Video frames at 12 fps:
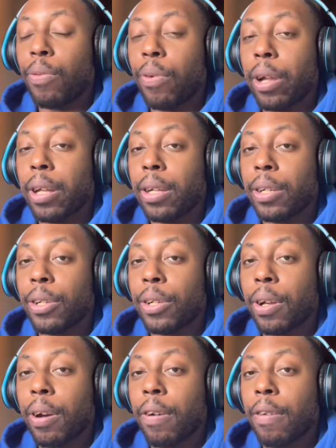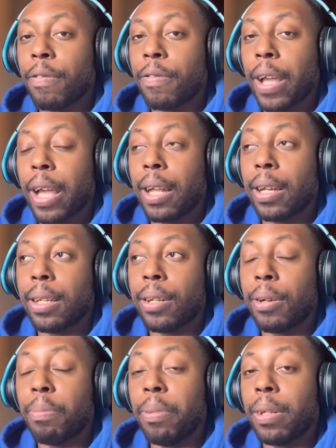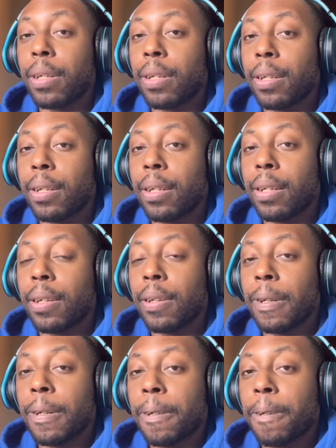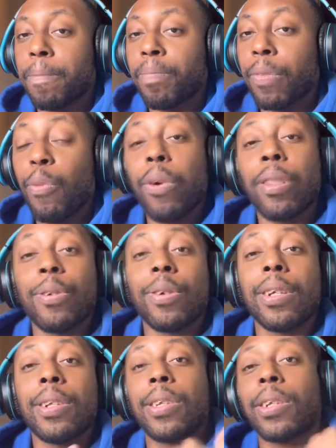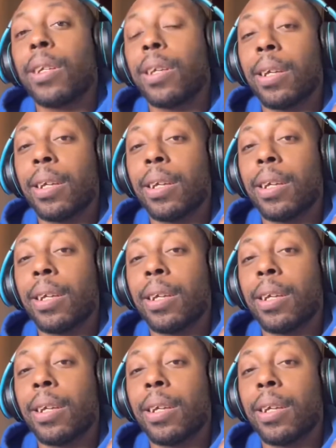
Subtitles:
range of handling her business. Whether it's